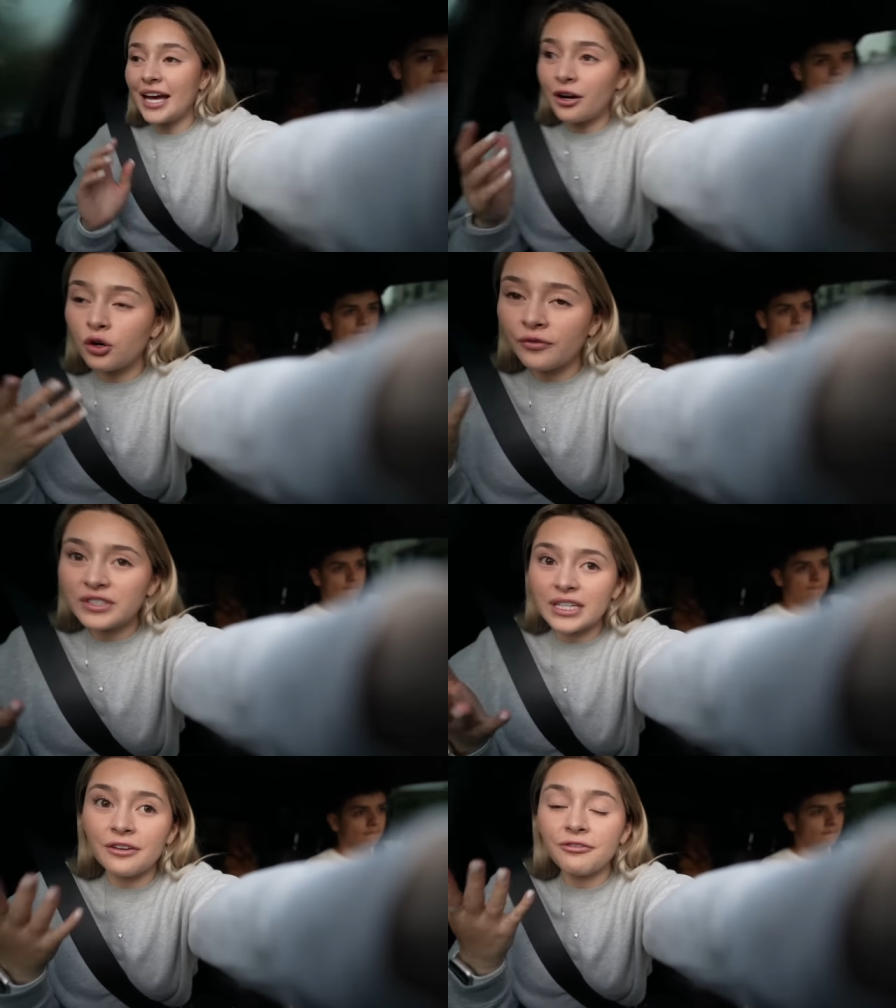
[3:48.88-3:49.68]
I don't know if
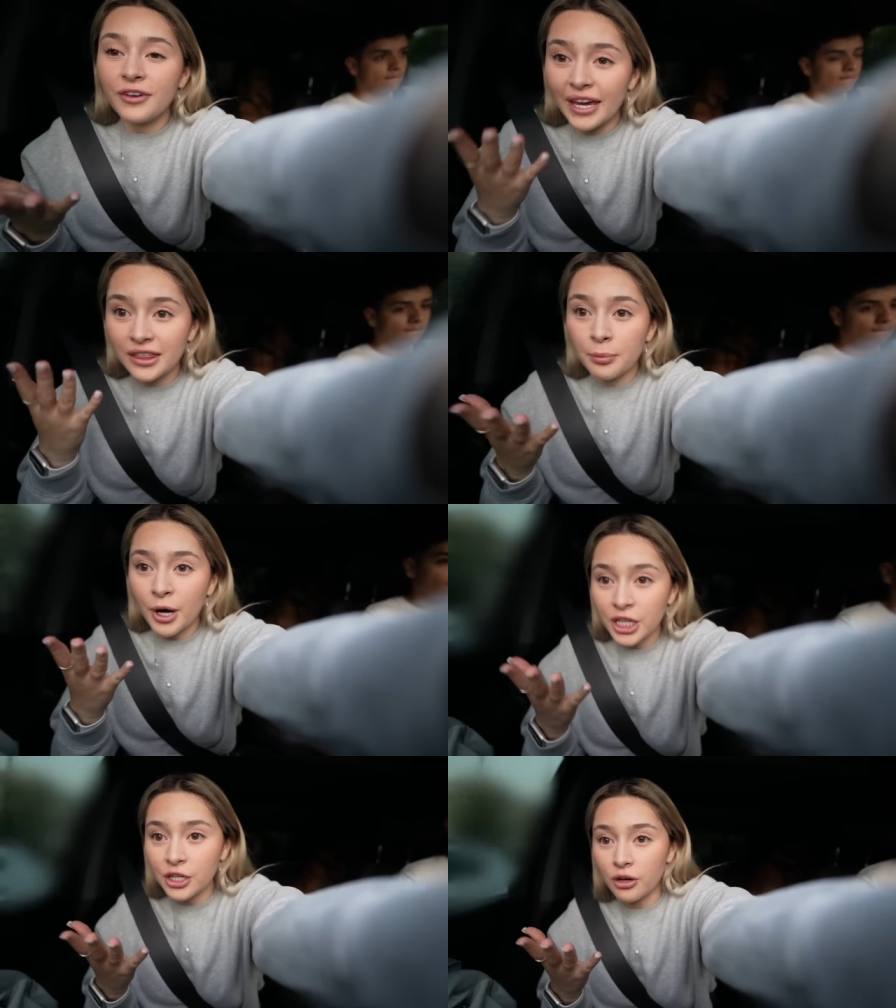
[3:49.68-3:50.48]
it's gonna fit in the
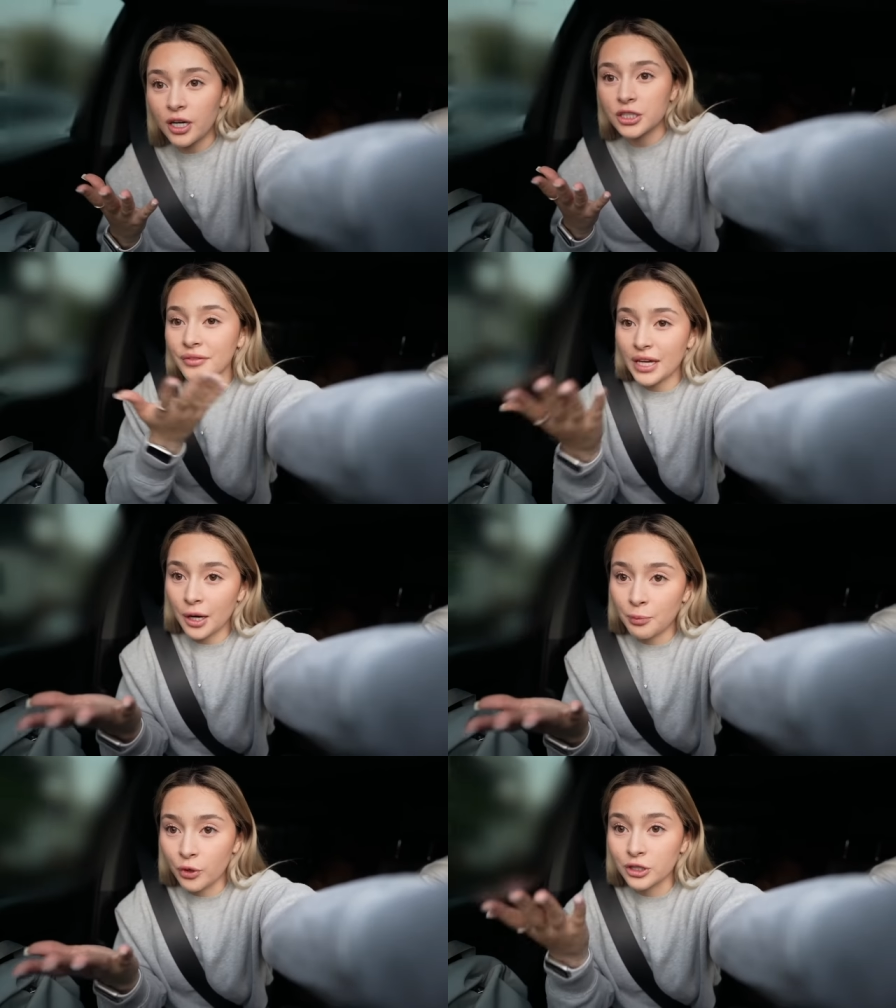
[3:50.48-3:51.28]
parking garage of the
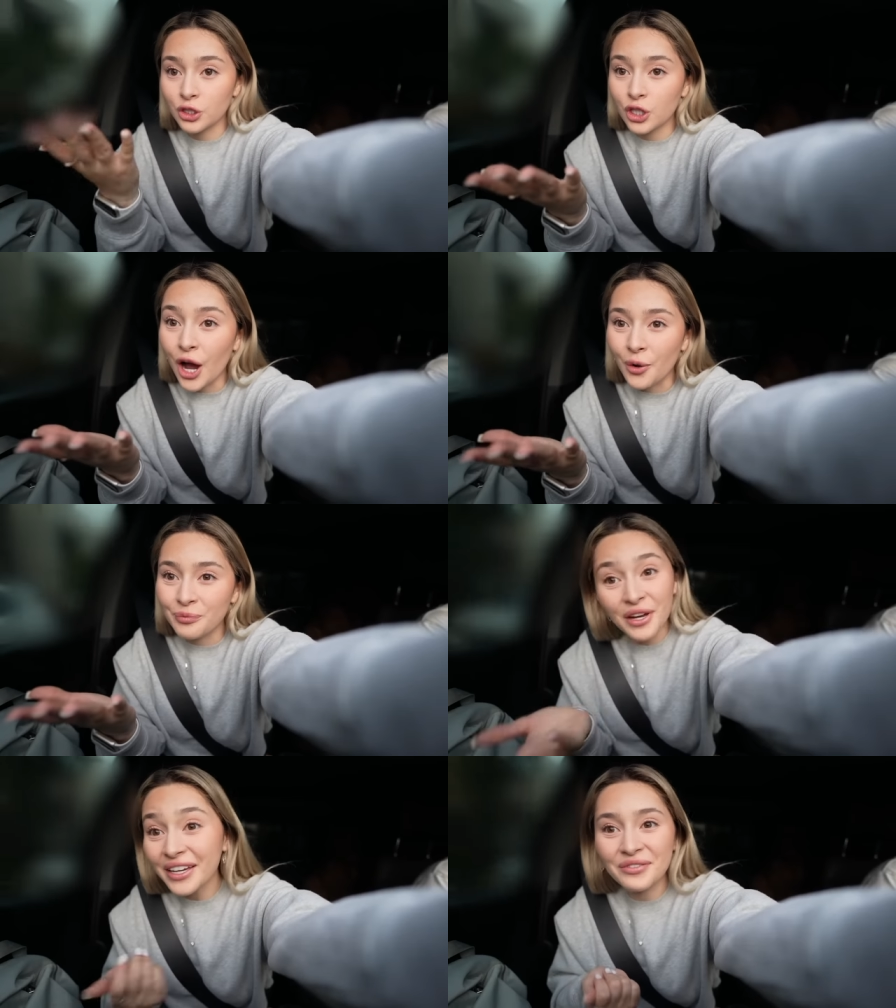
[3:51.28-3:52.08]
airport. So
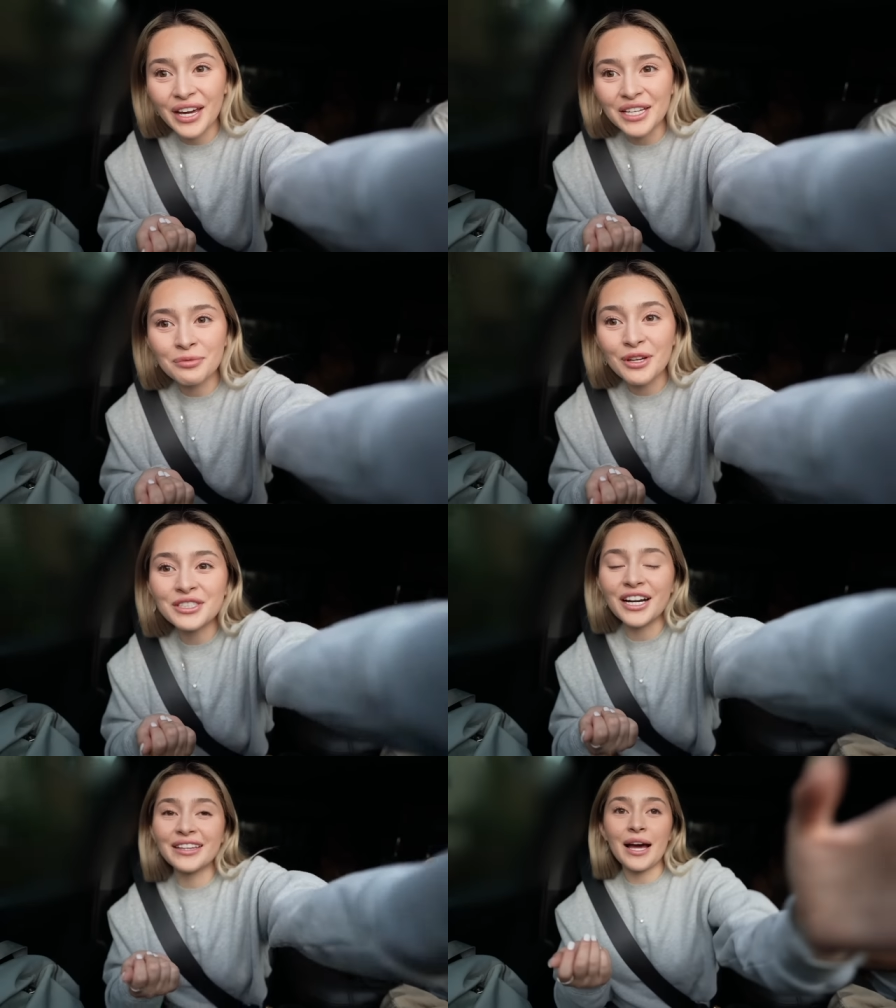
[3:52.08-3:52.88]
we'll keep you guys
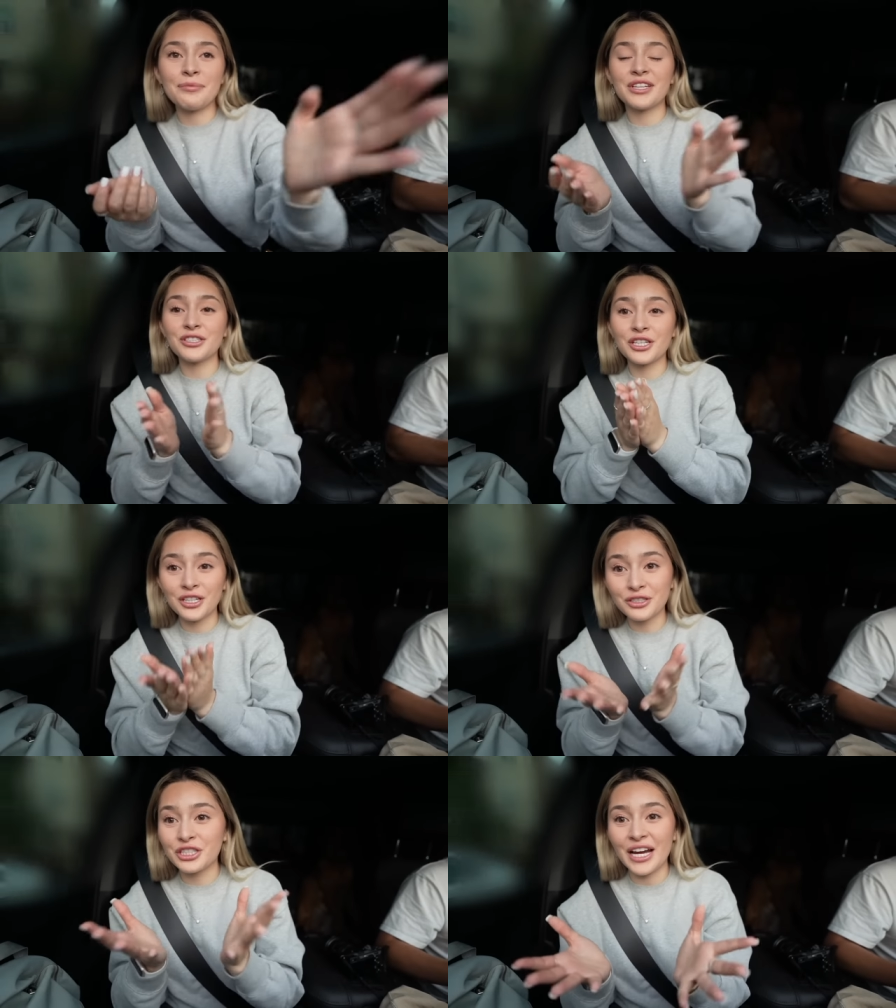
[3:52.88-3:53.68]
posted on that, but there's a
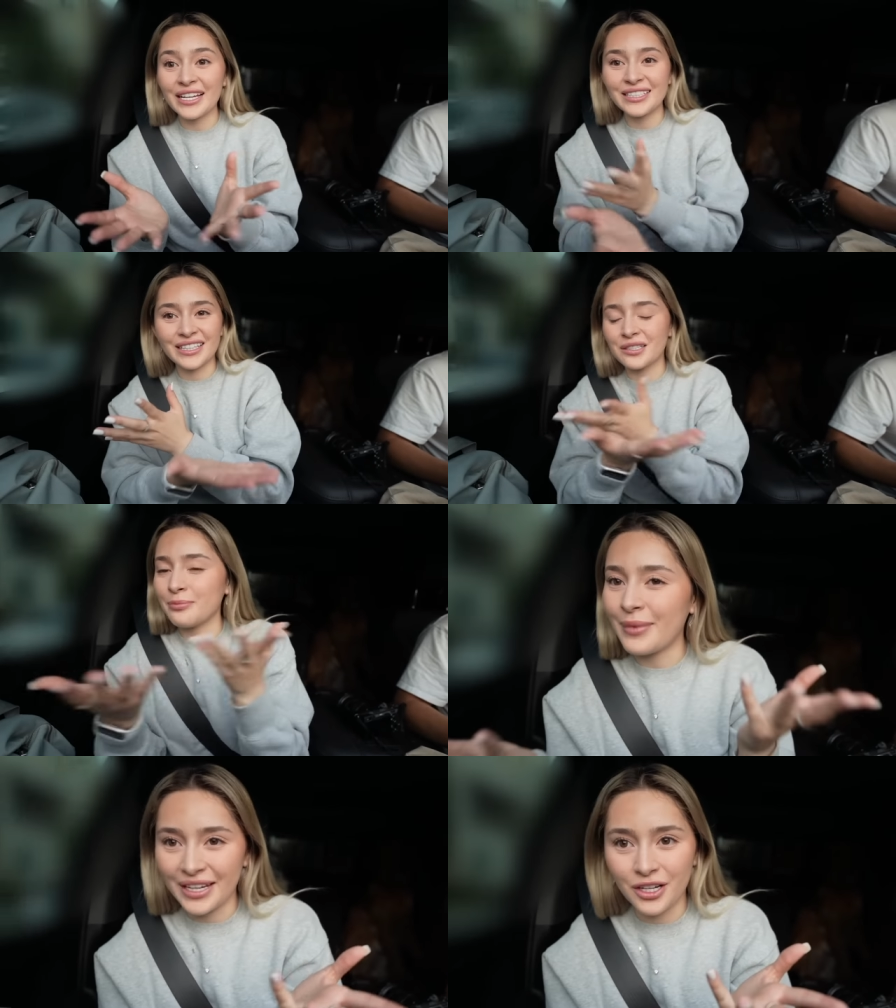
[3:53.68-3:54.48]
huge chance that this
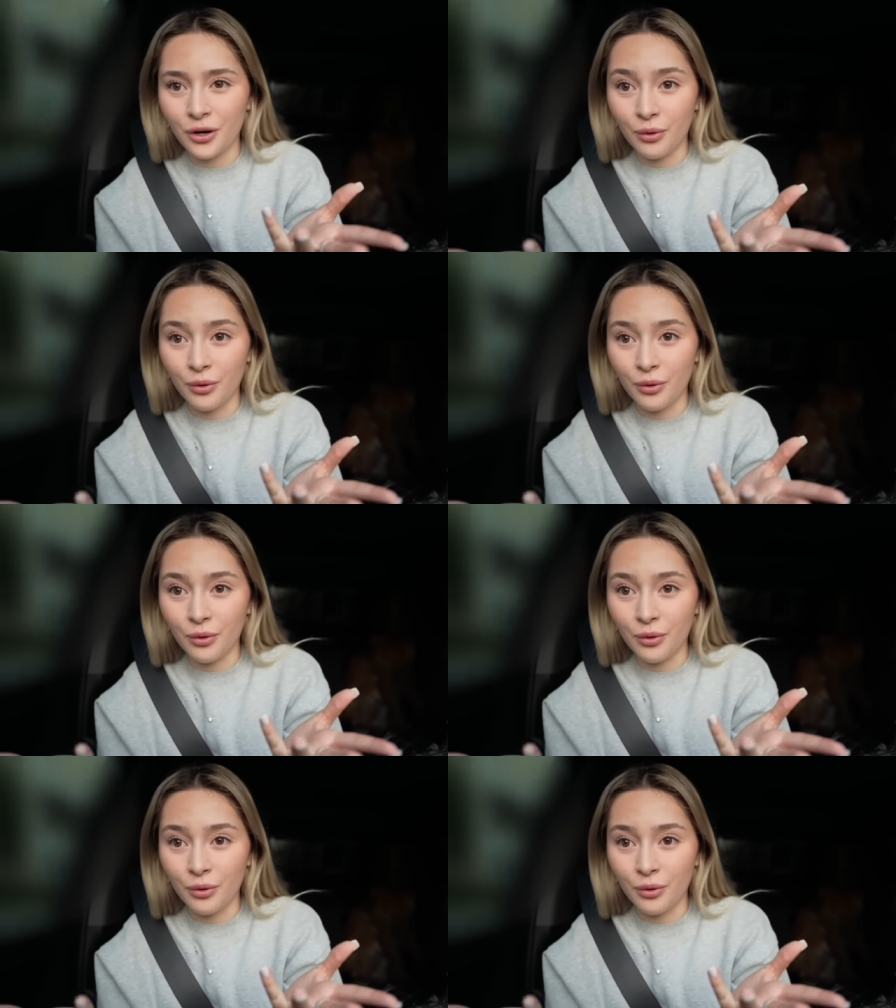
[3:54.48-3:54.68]
might not